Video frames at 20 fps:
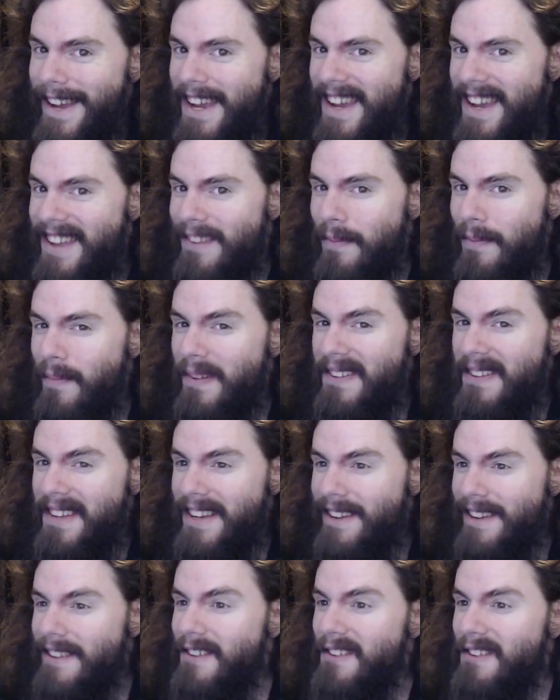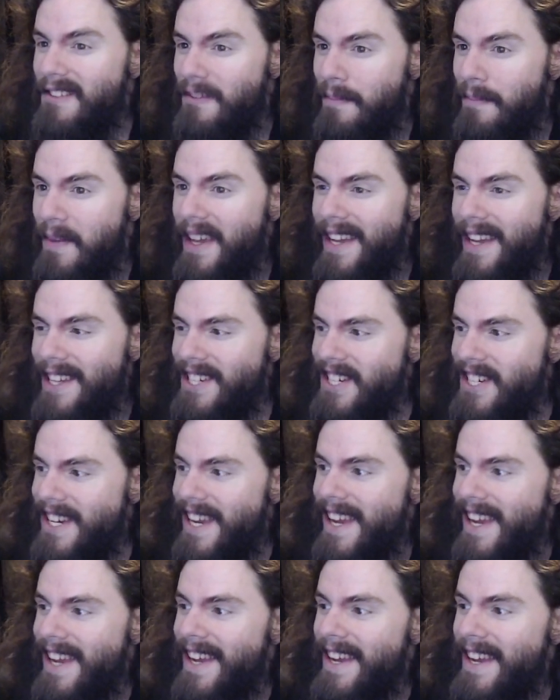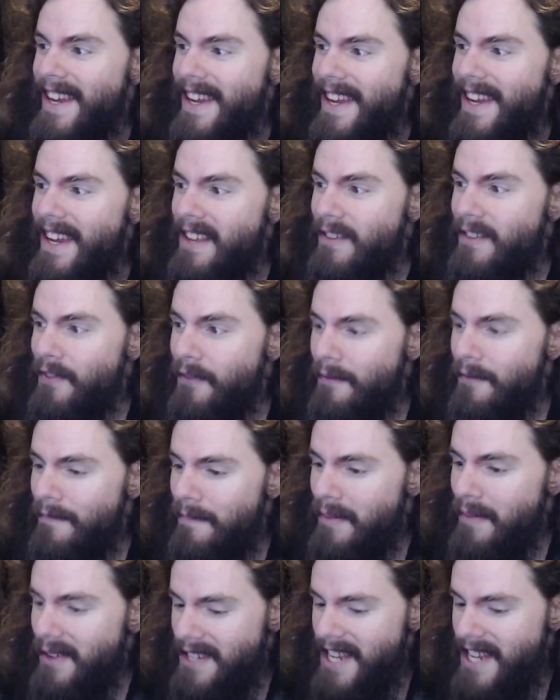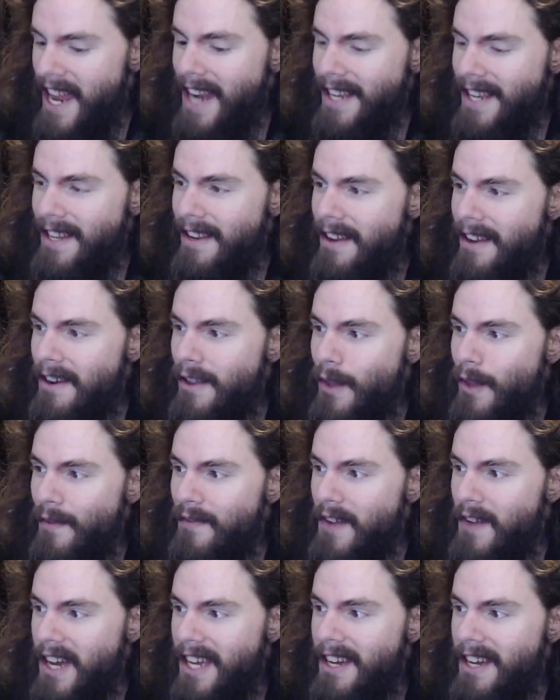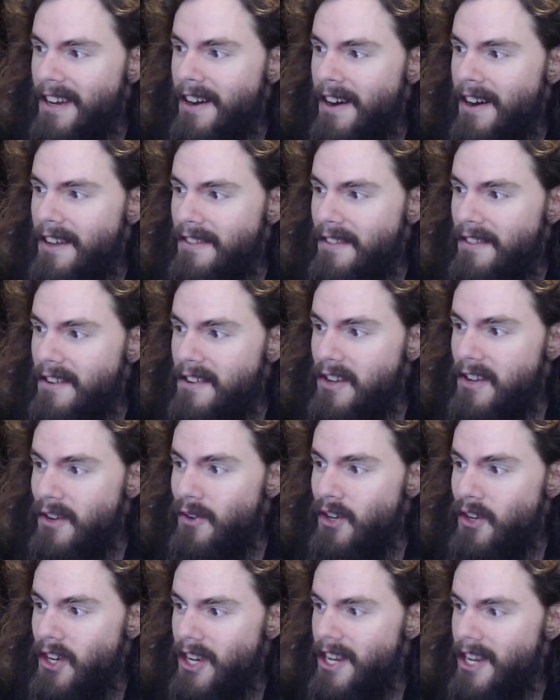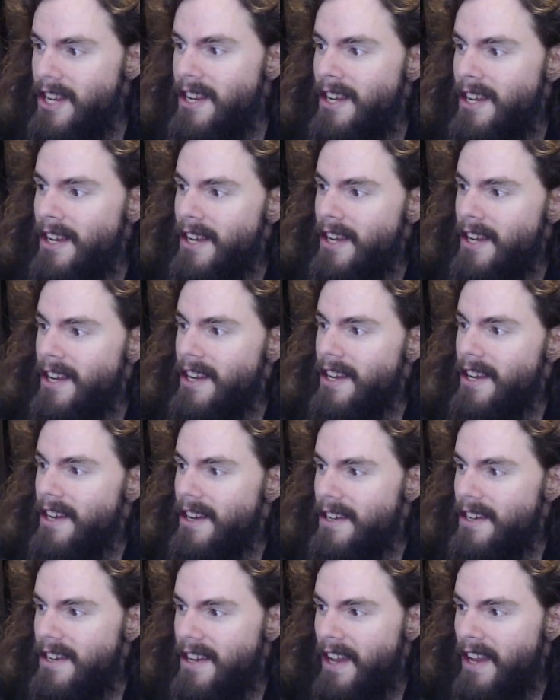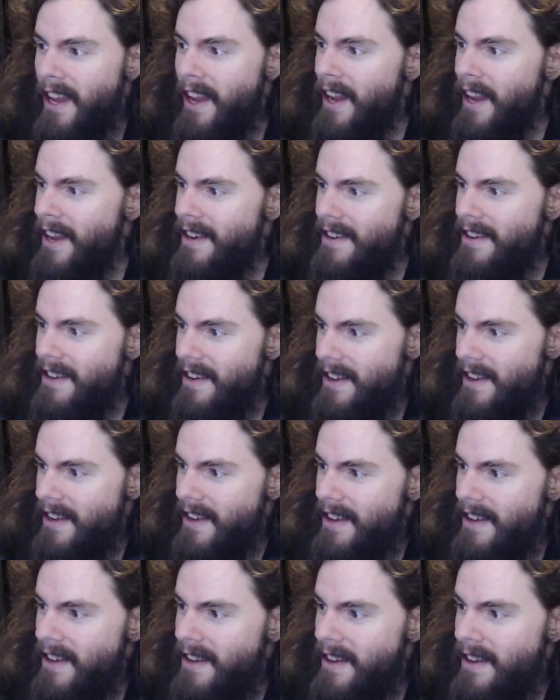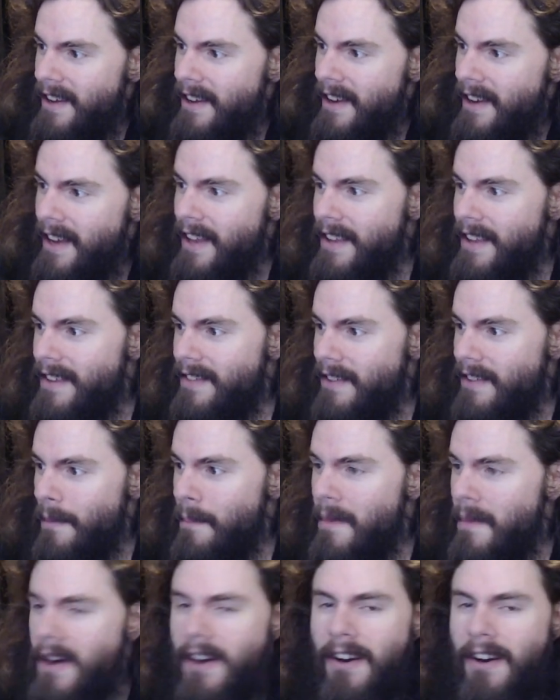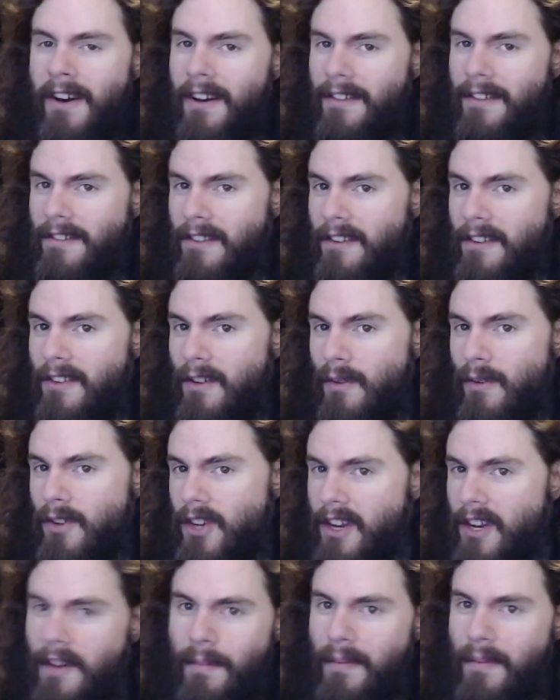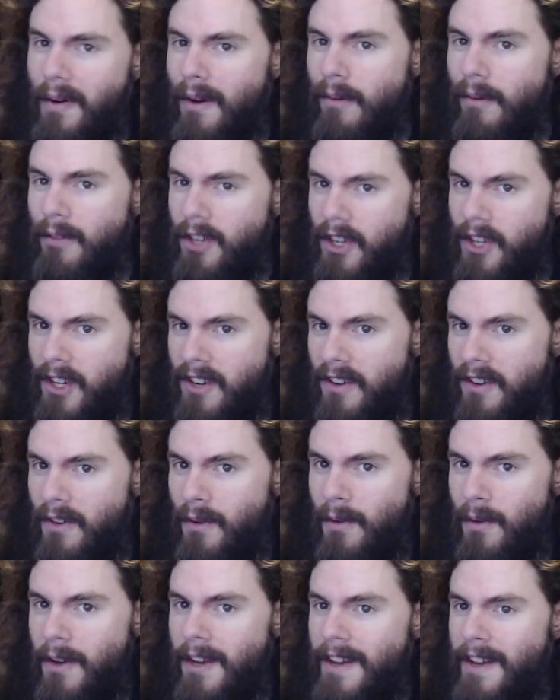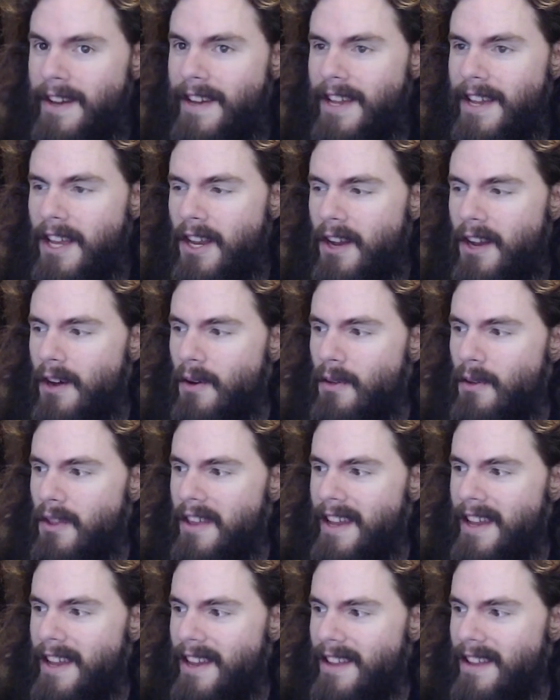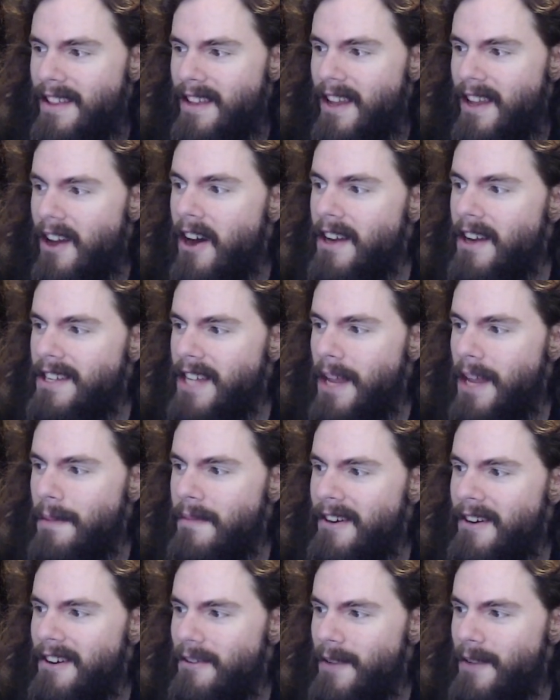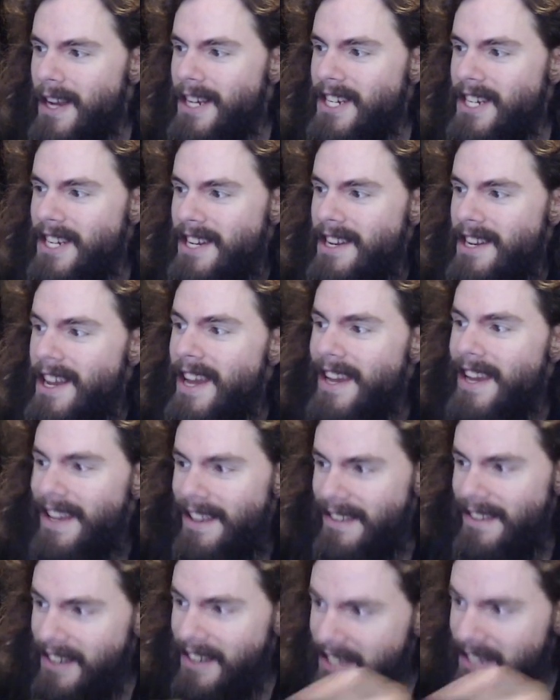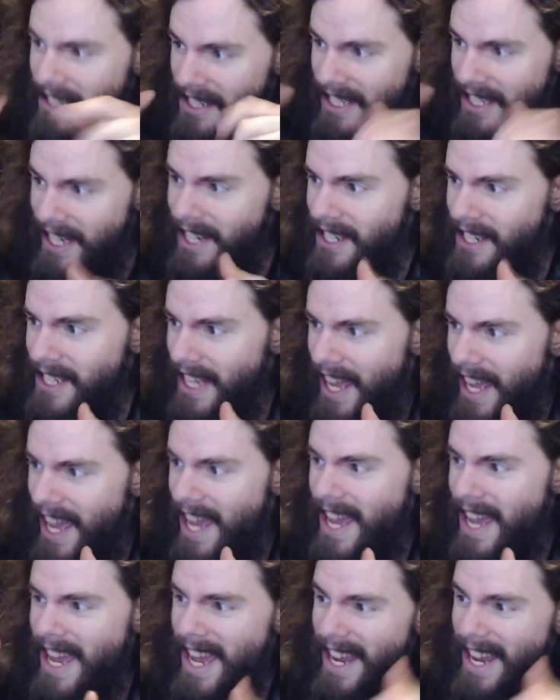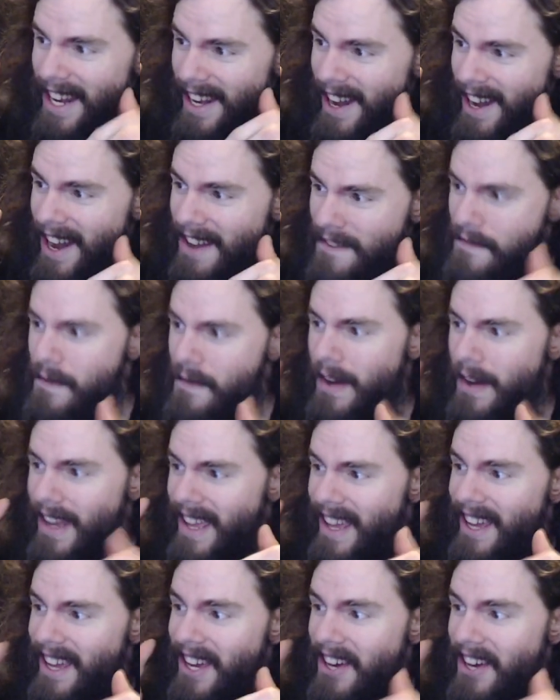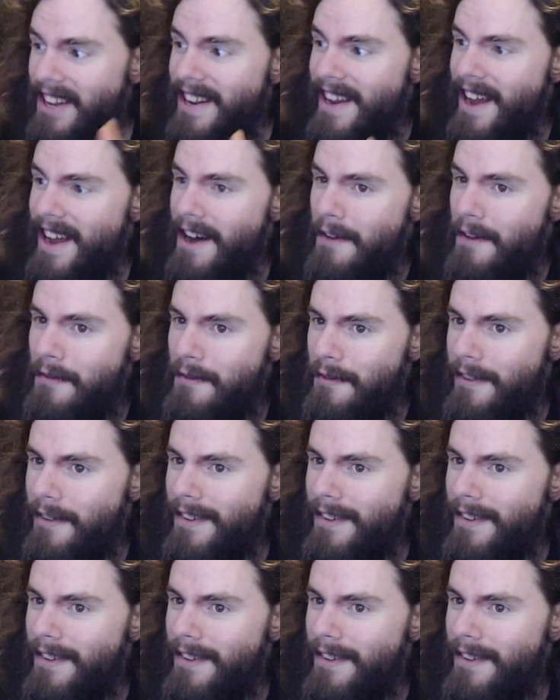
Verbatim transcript: it's political speech. It's protected under the fucking Constitution. And his my constitution approach to you know the the content moderation is clearly not fucking good enough